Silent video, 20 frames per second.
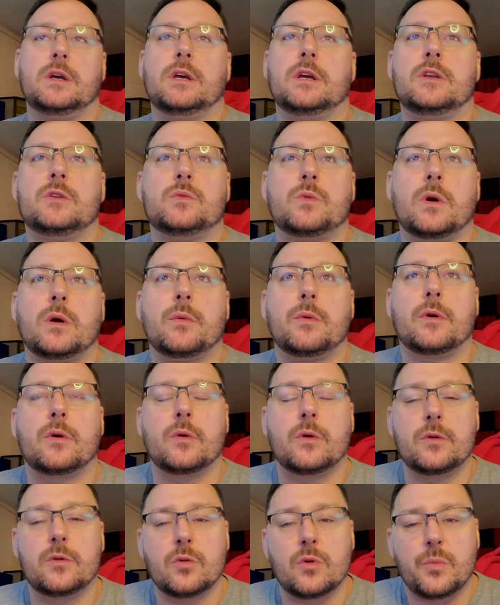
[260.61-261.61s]
is where we're
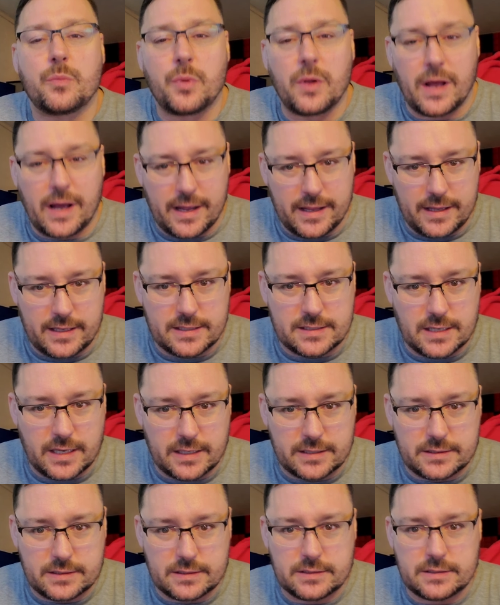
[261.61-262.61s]
going to apply these
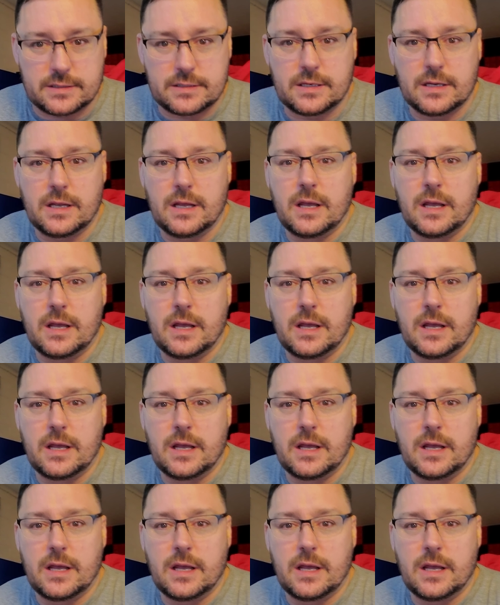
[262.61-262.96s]
lessons.